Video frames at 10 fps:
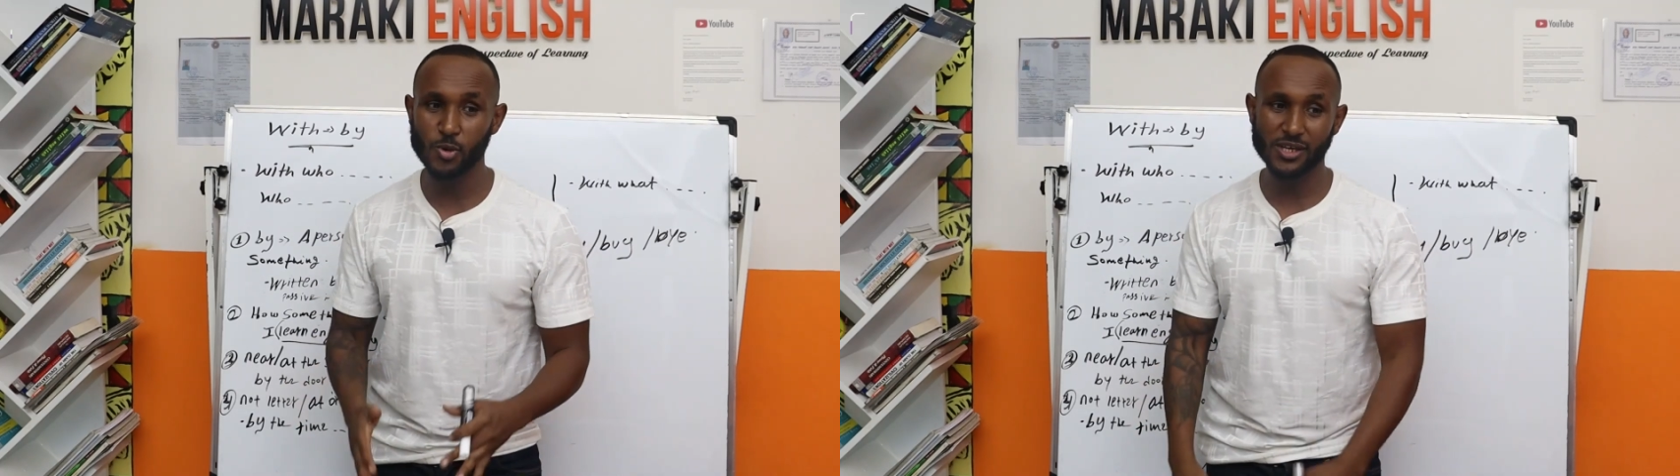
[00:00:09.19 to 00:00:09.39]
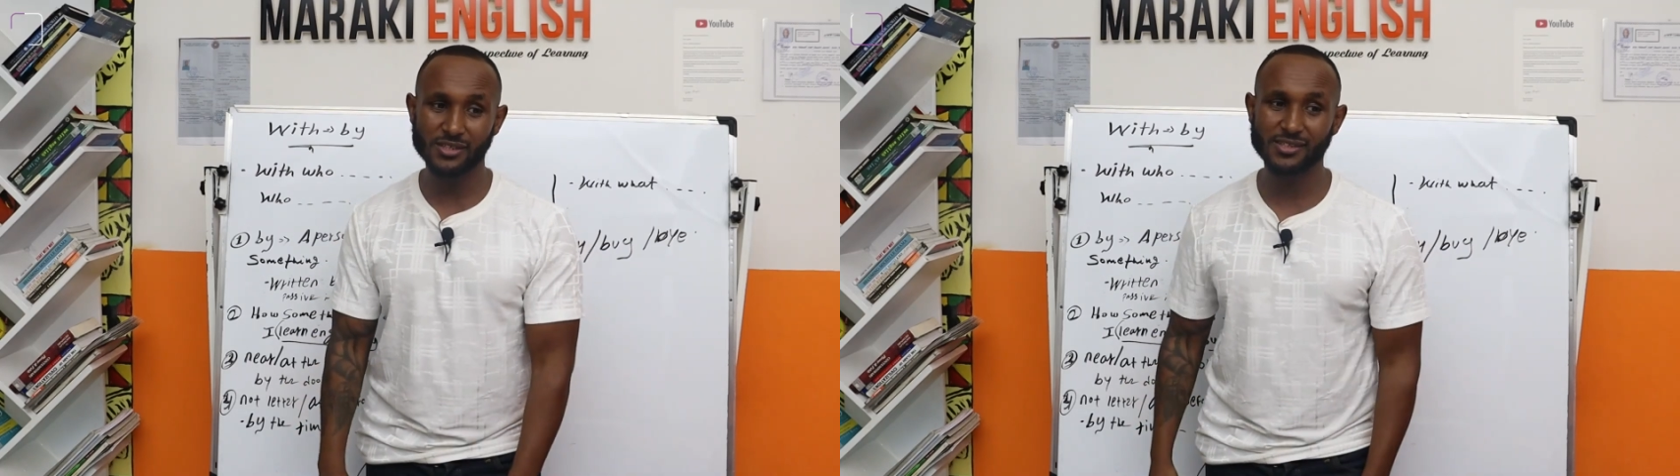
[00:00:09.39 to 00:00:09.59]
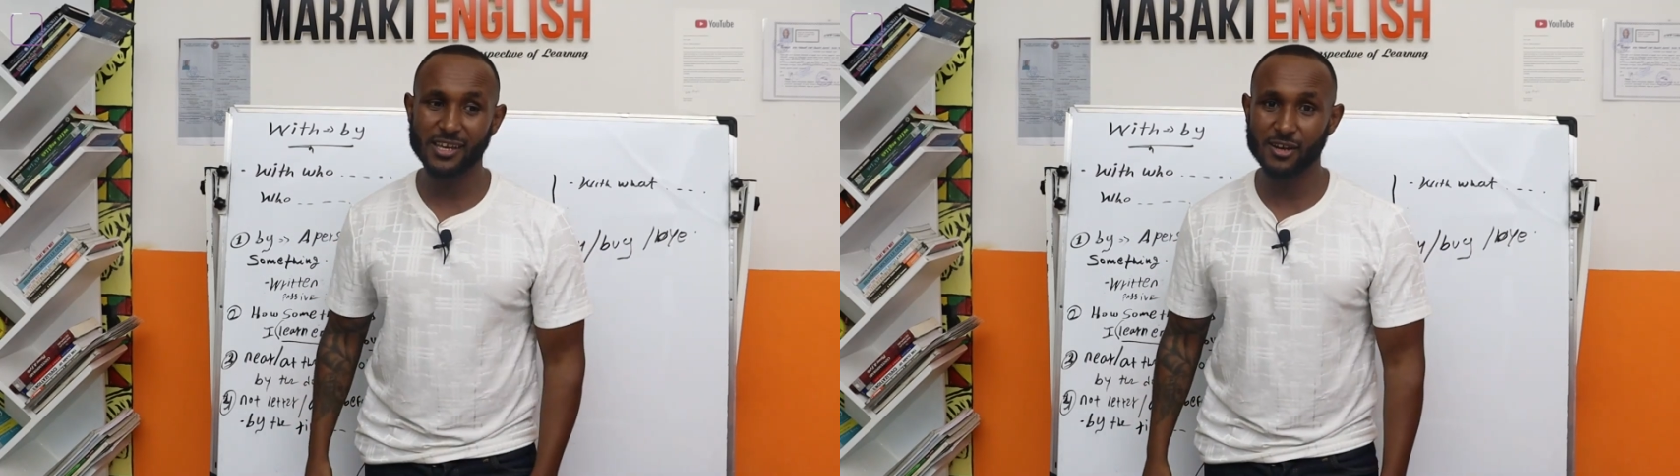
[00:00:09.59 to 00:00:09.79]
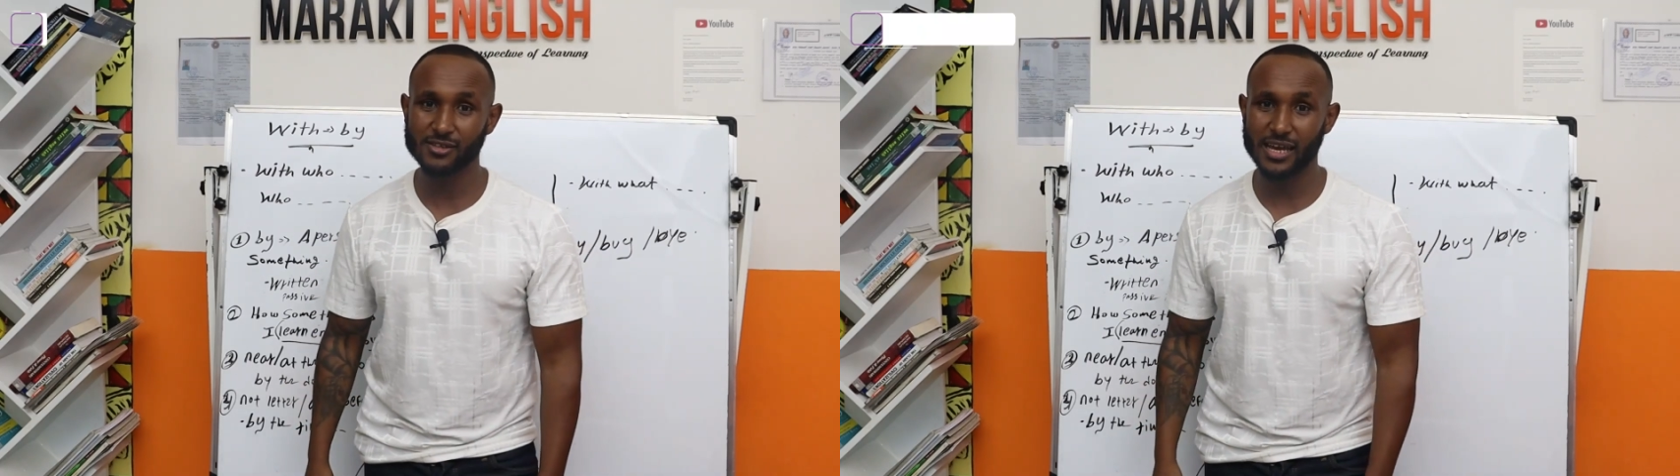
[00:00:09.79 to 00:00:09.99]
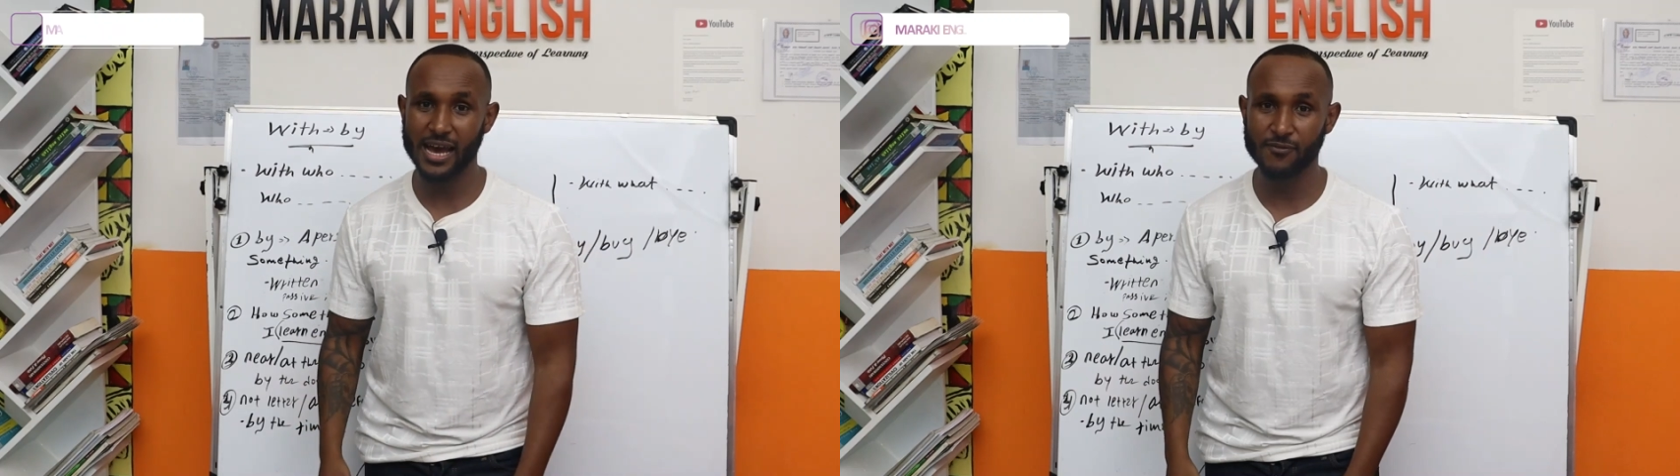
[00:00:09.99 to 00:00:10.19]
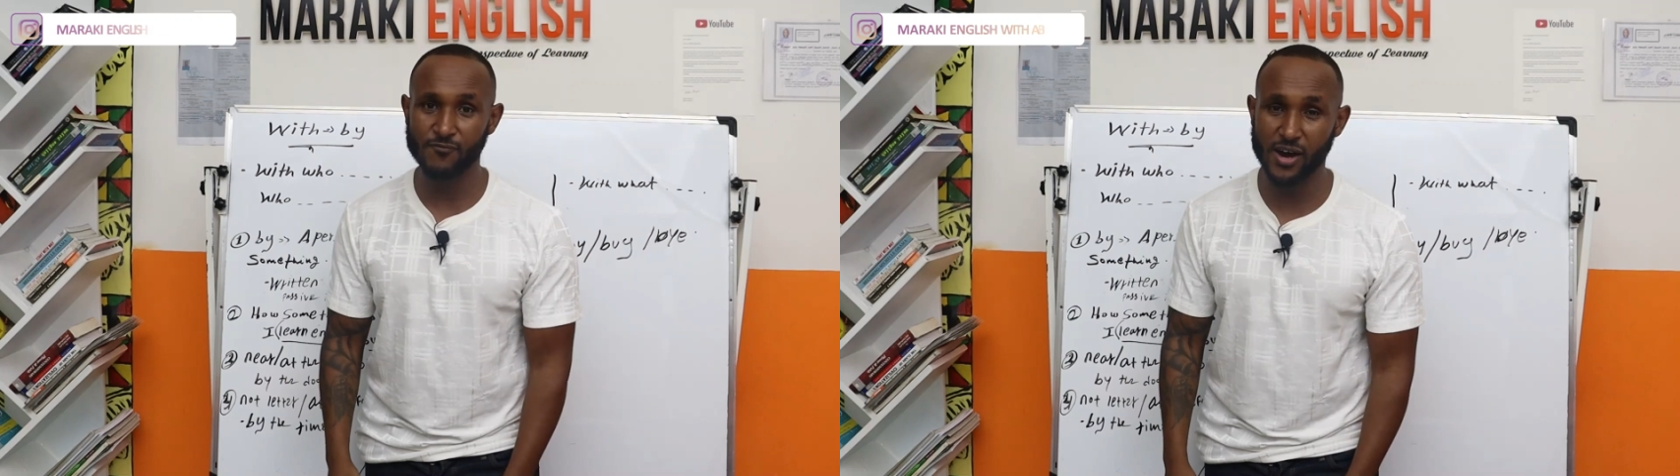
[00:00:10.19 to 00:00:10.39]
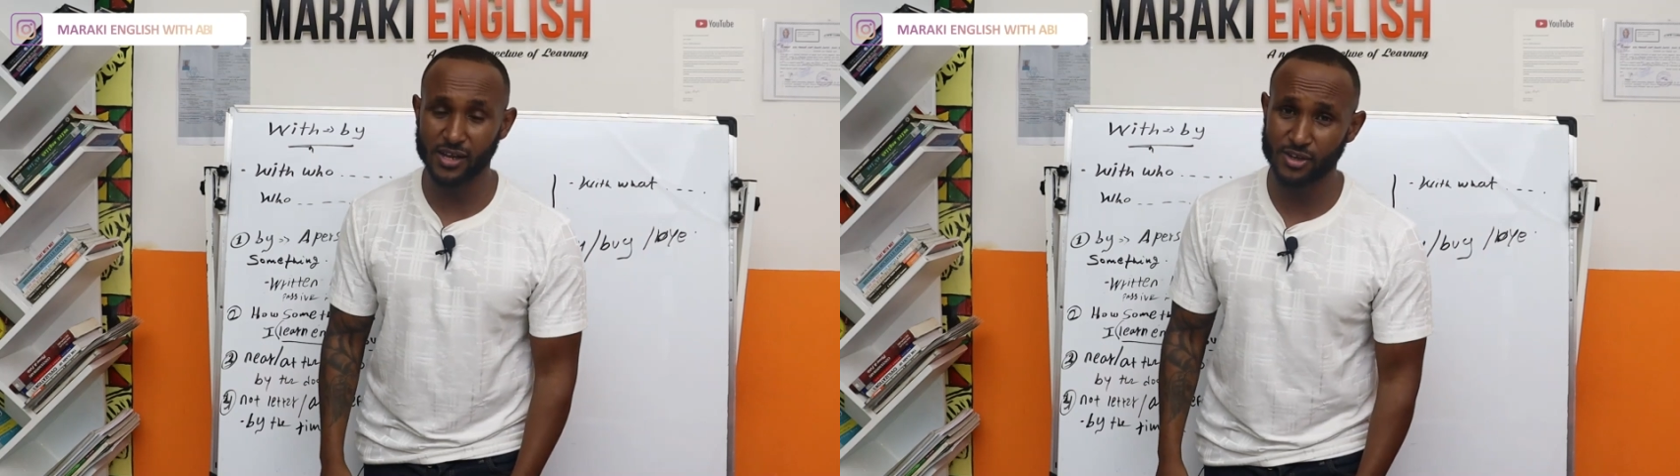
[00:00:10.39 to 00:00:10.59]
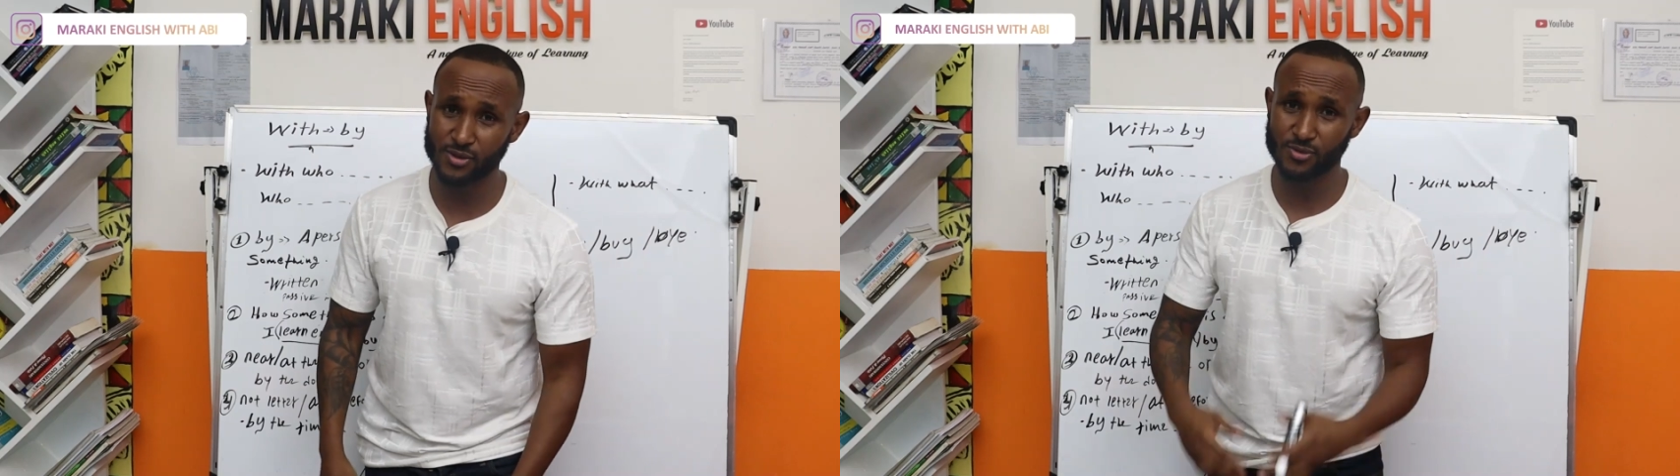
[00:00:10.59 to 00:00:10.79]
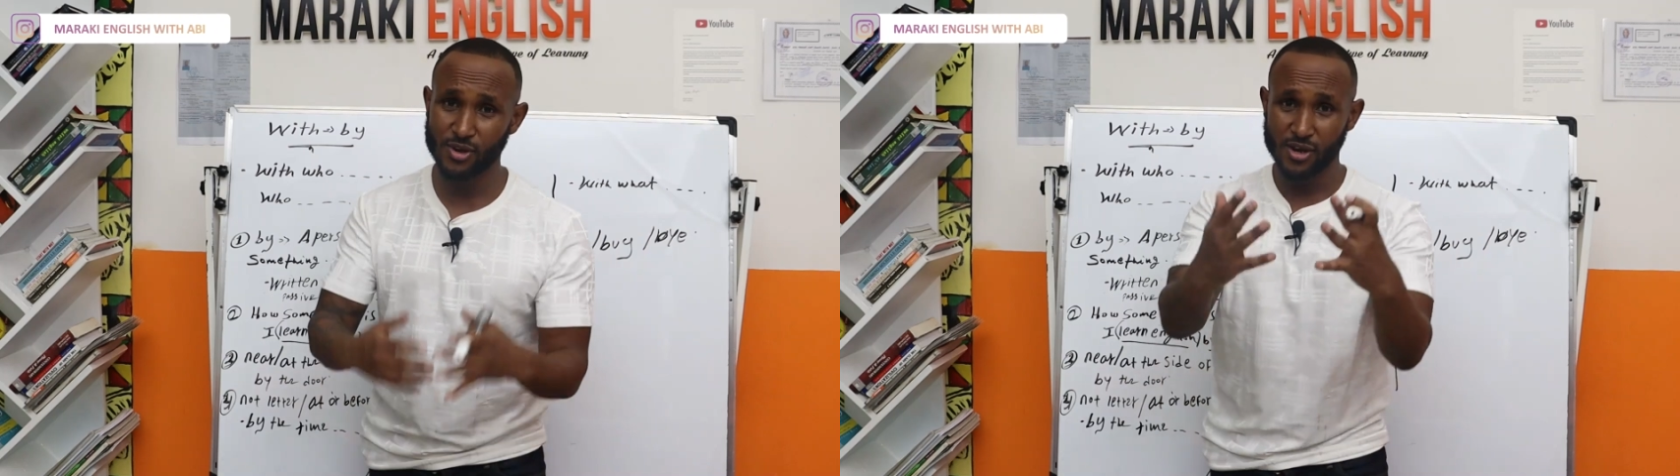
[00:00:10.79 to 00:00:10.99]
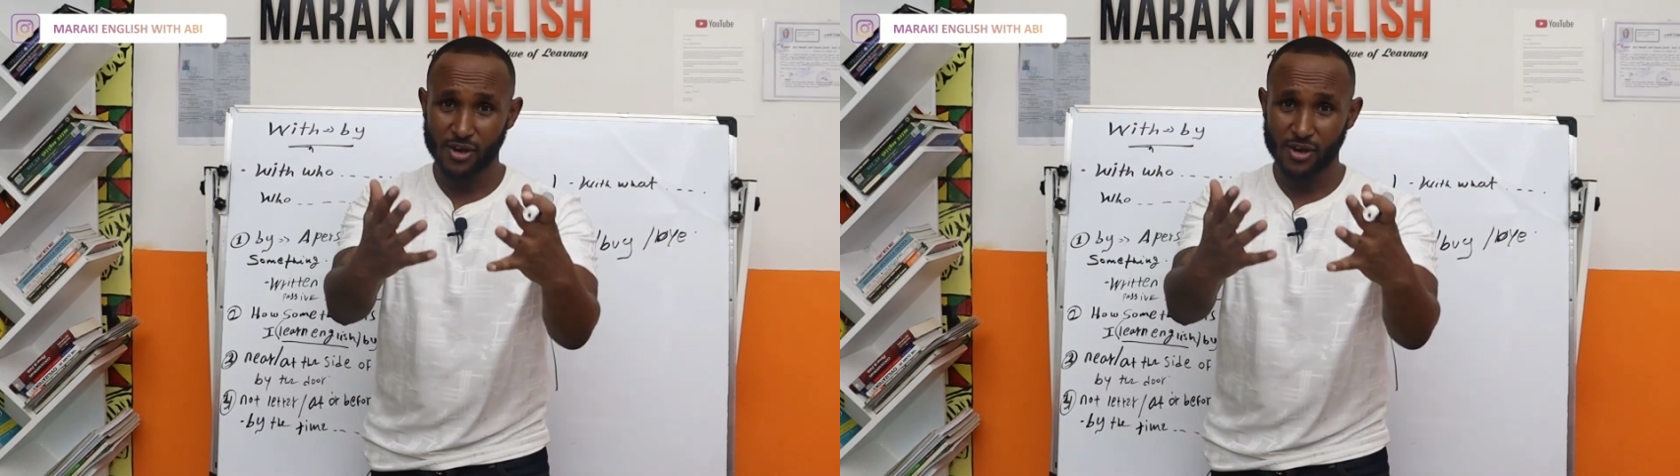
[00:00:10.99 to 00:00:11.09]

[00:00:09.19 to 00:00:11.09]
is here to add value